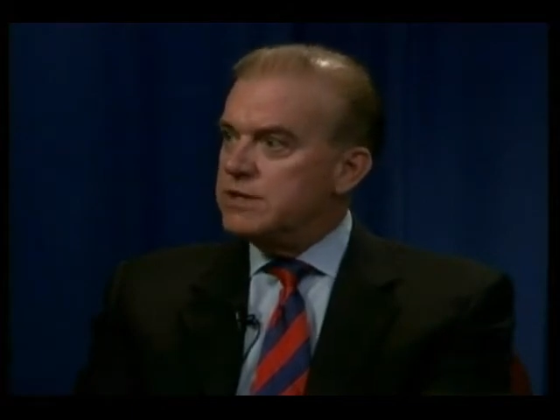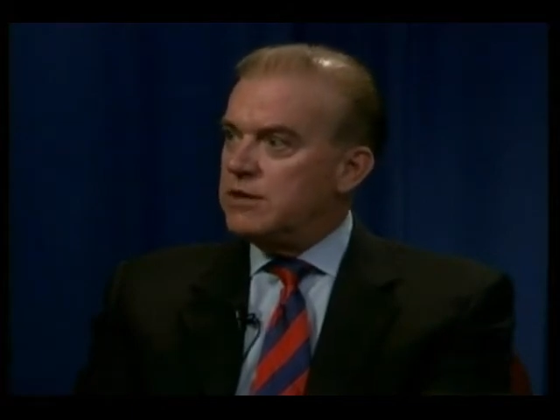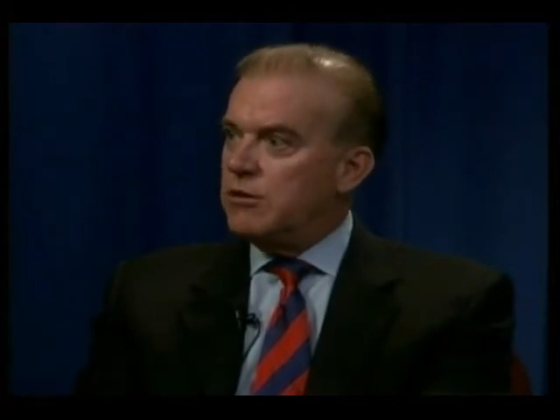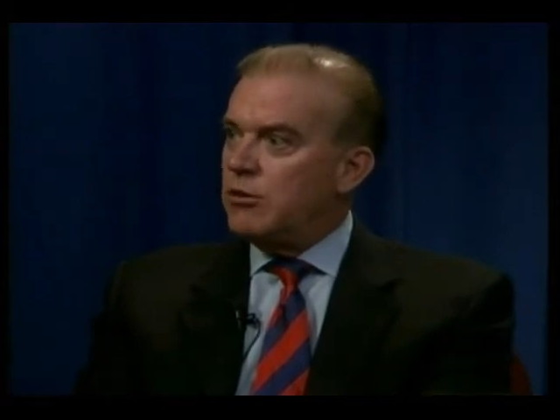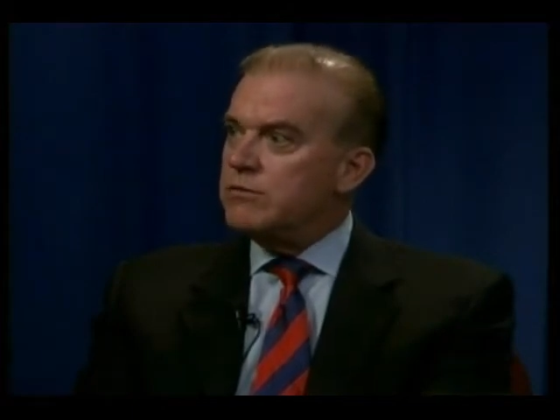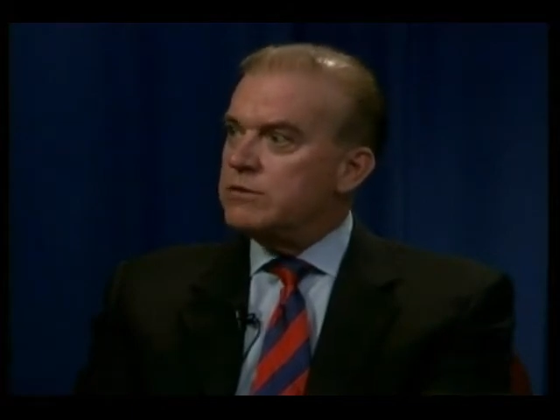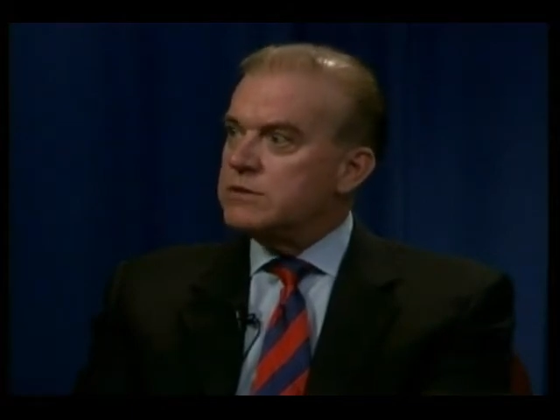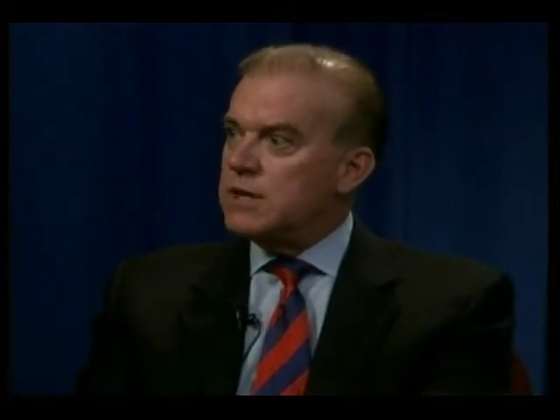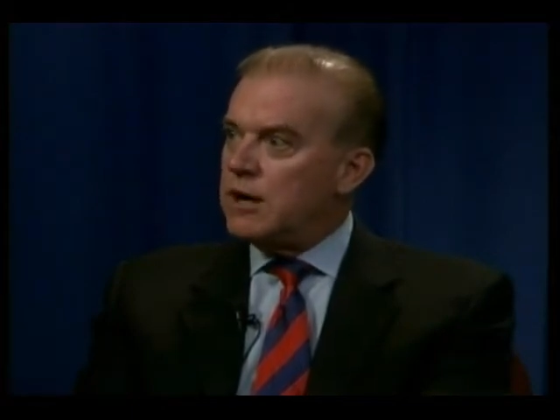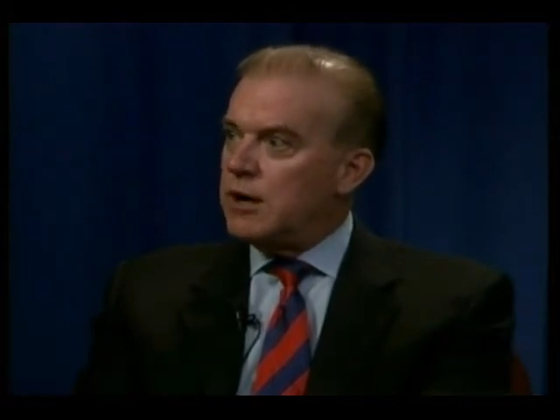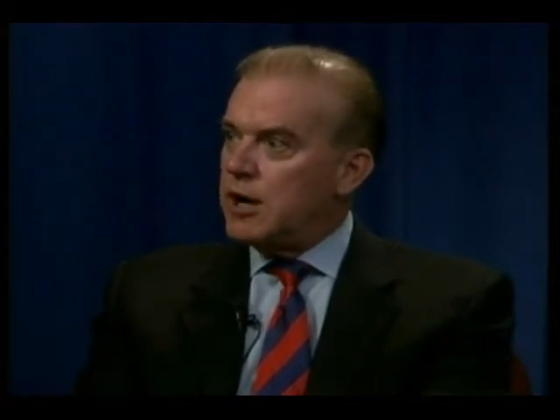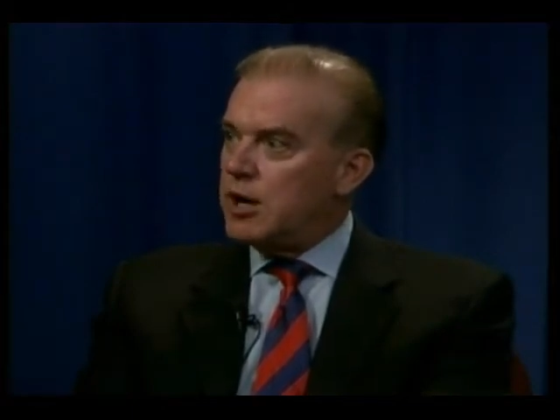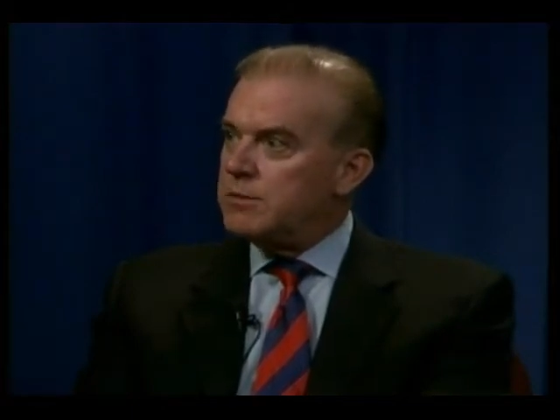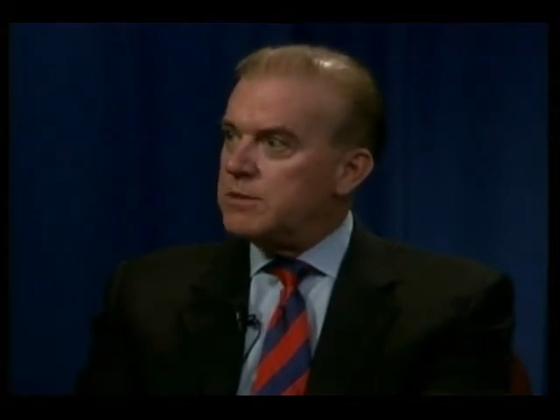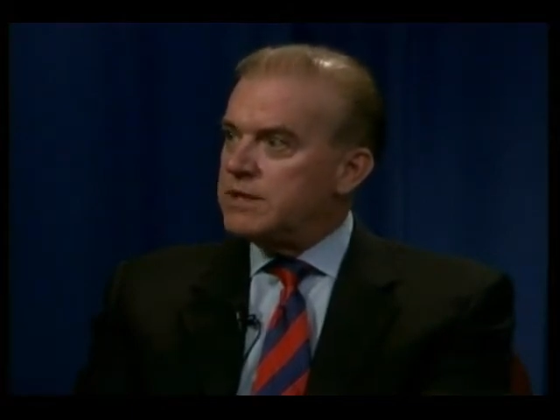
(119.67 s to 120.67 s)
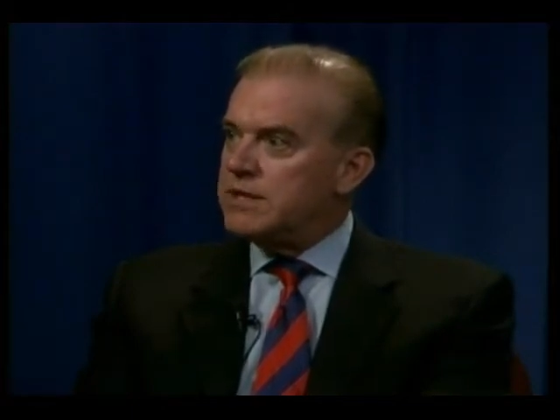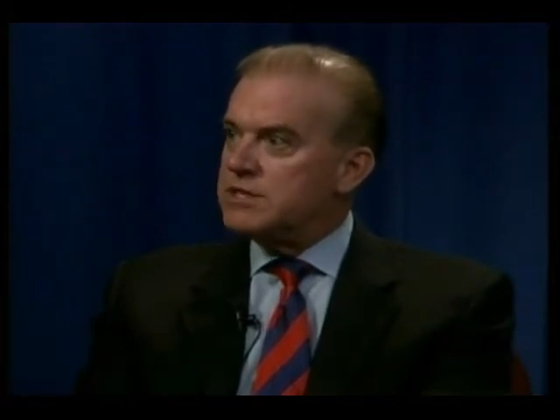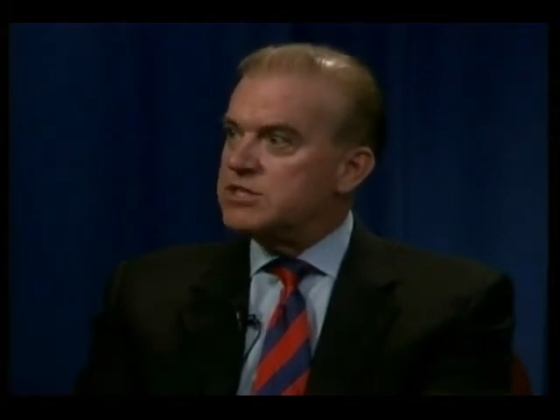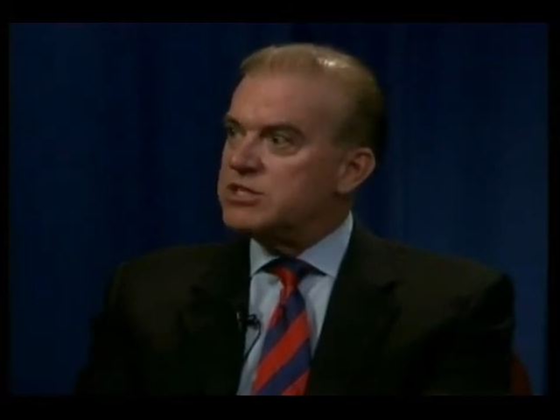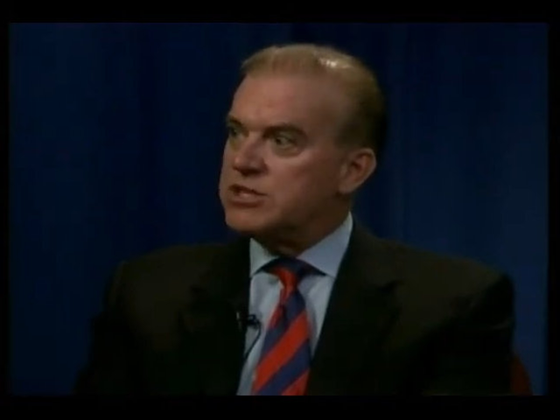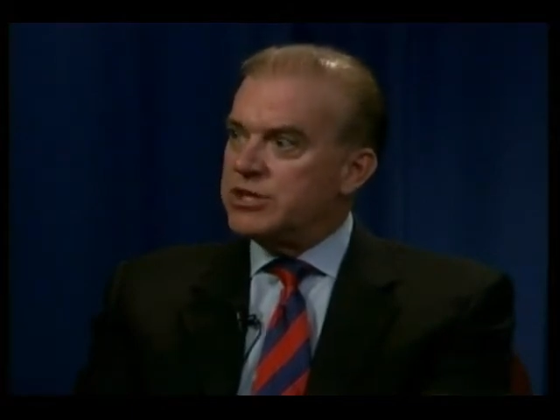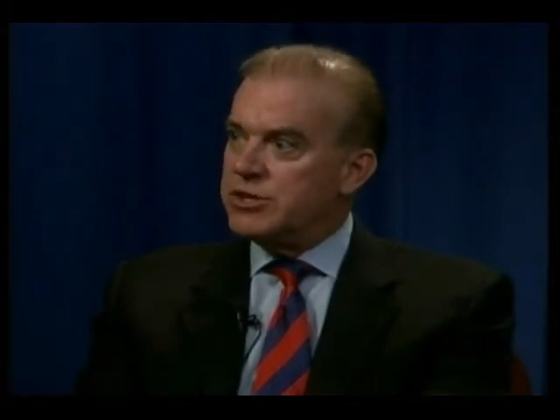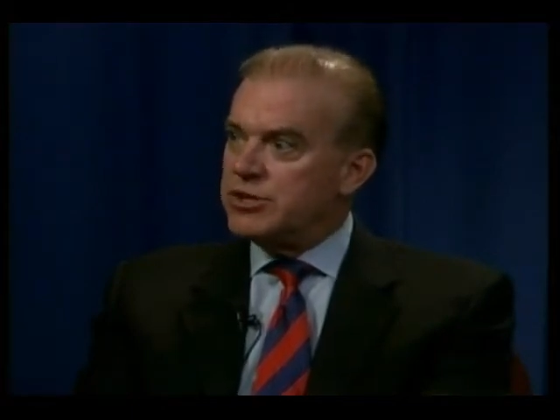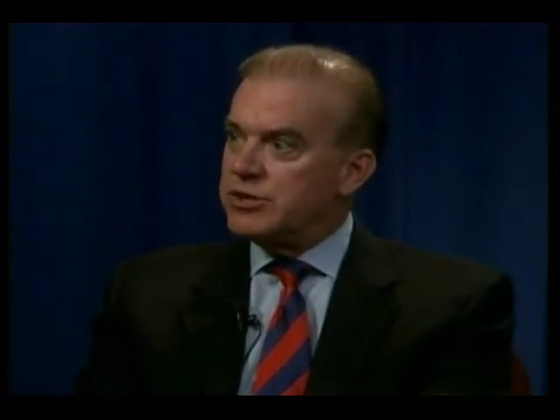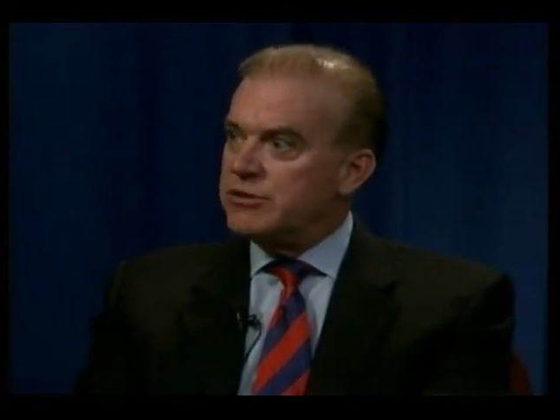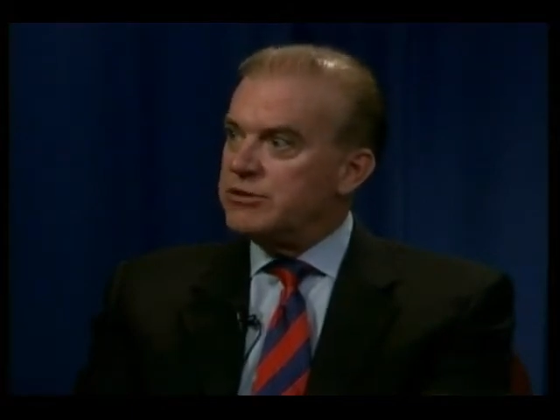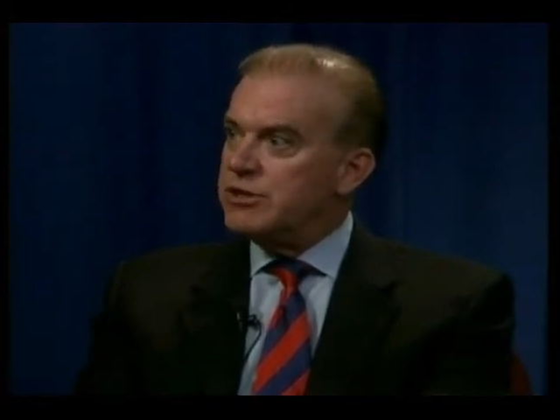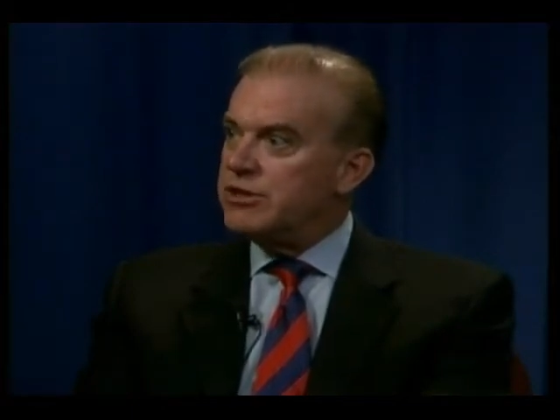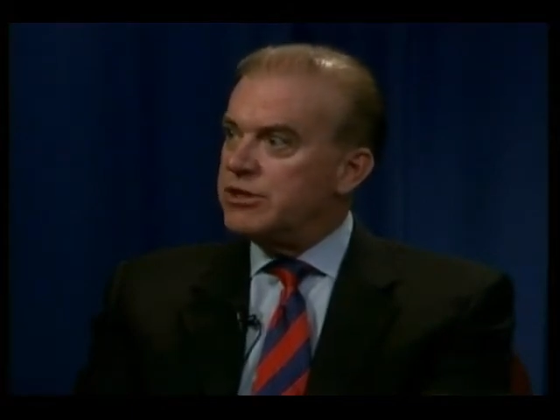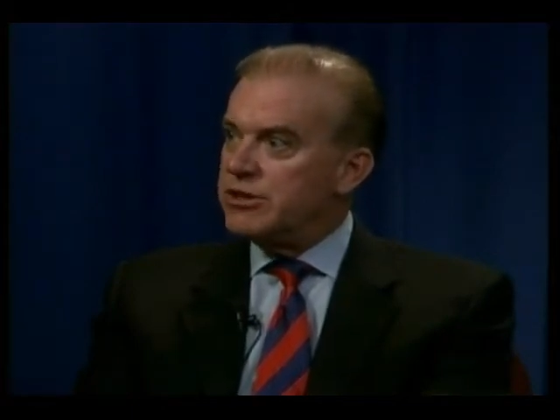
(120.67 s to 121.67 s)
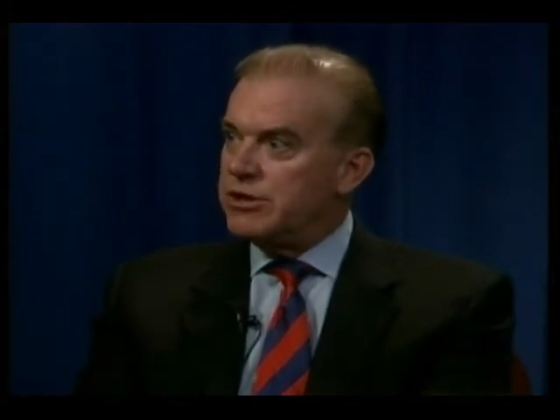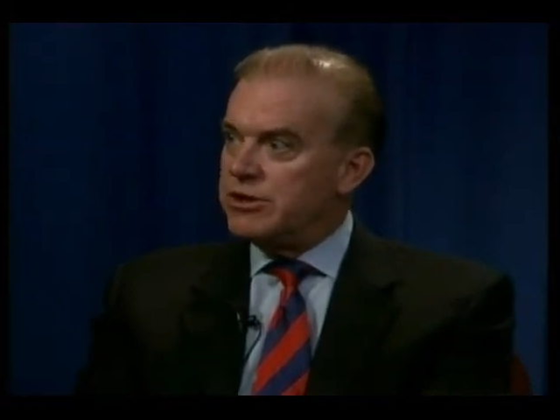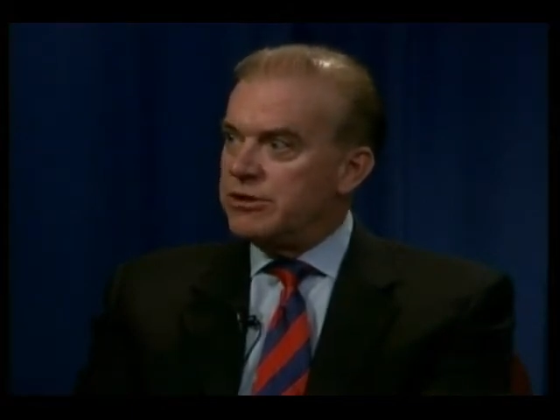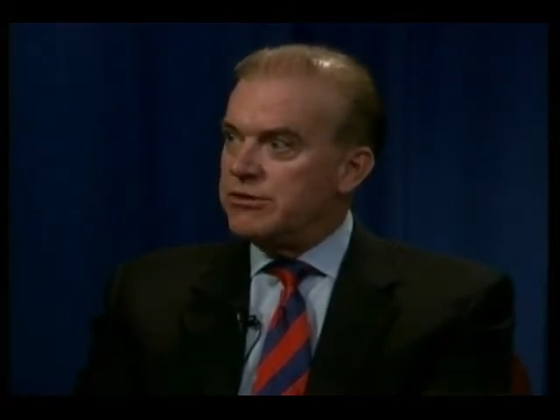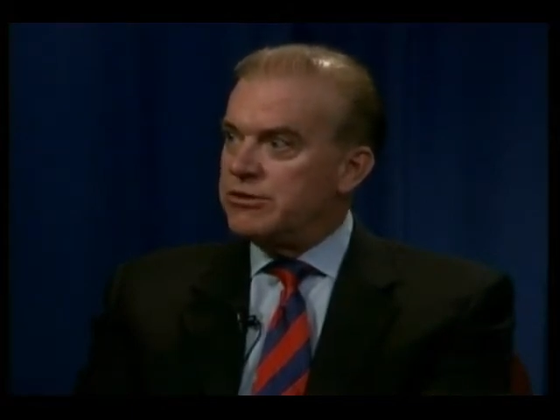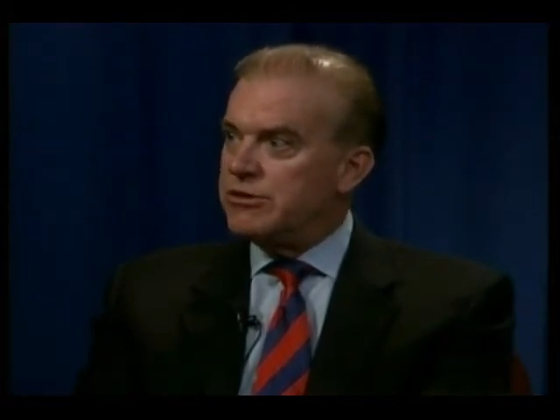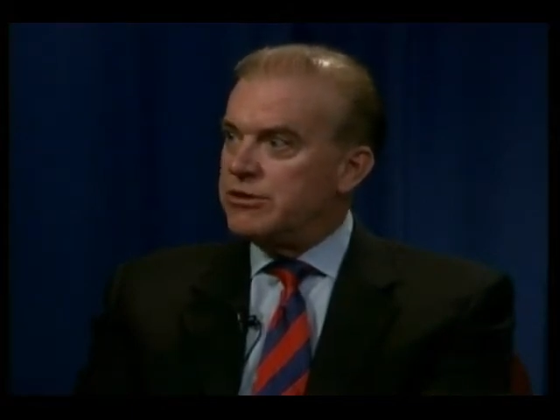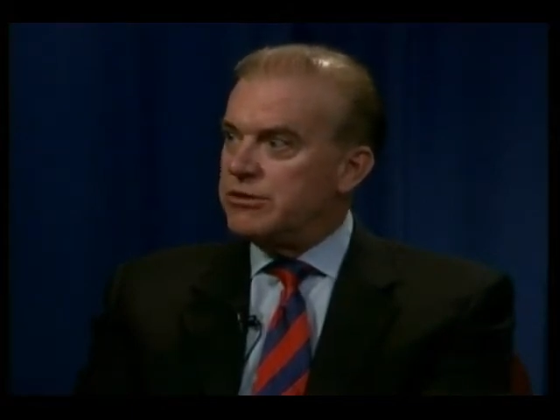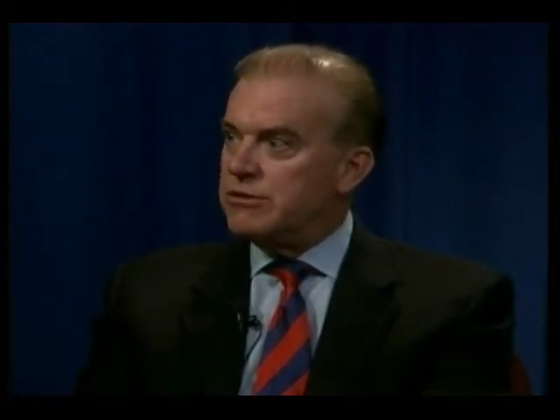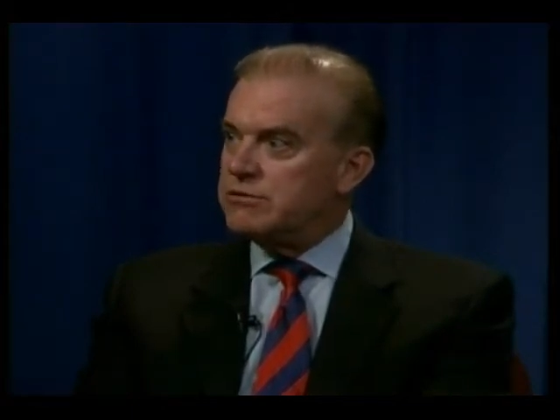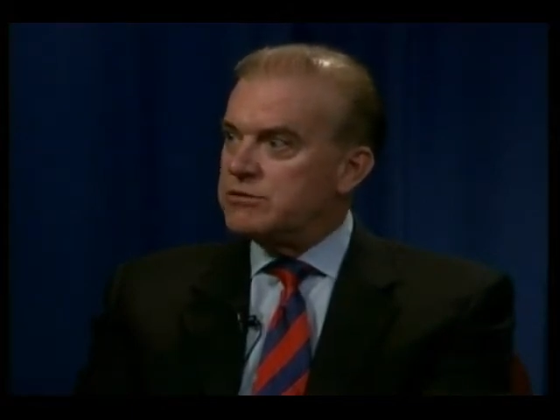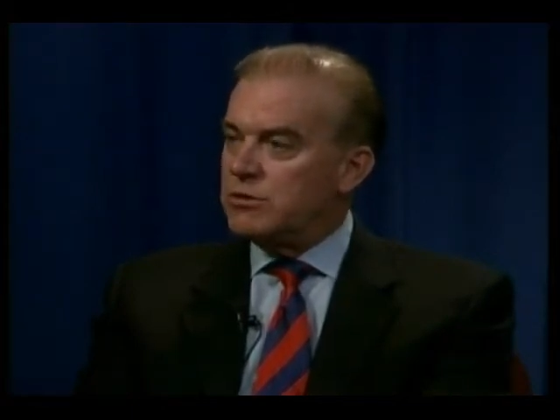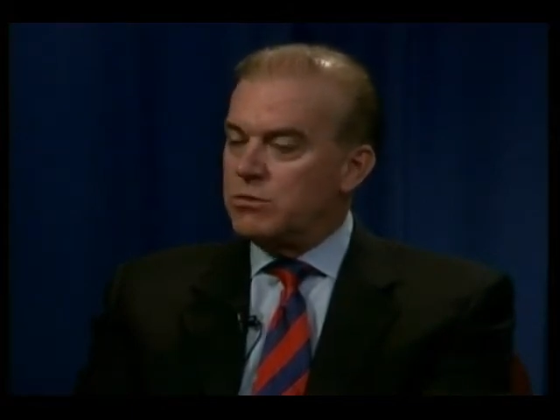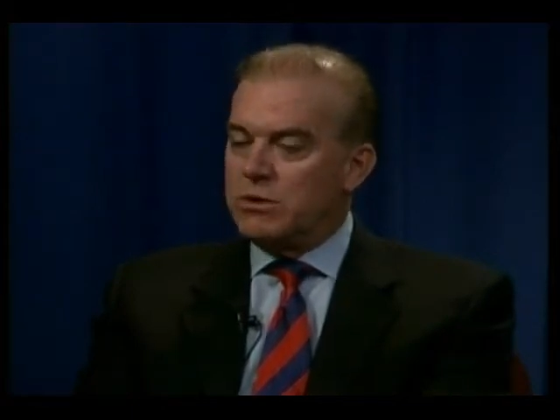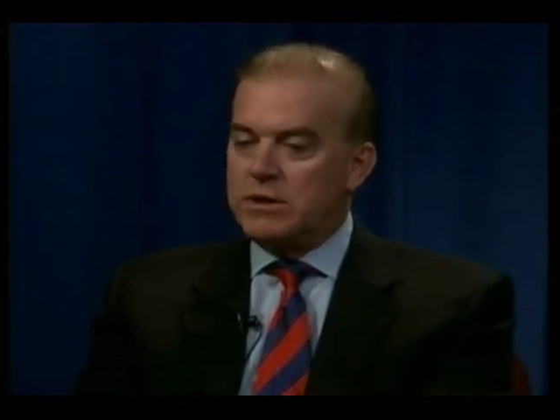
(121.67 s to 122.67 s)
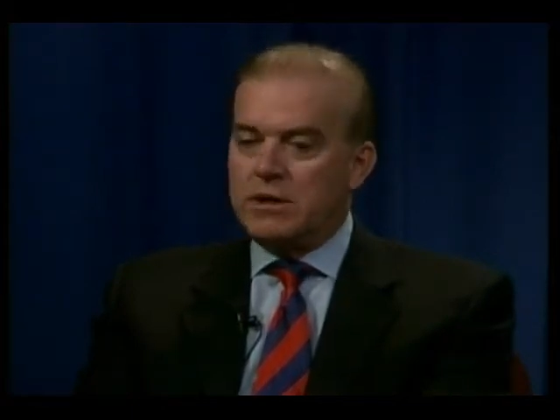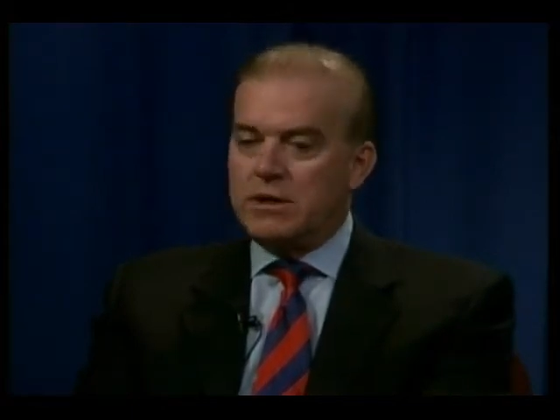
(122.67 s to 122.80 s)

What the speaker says: Over time, it gets thinner and thinner and thinner until one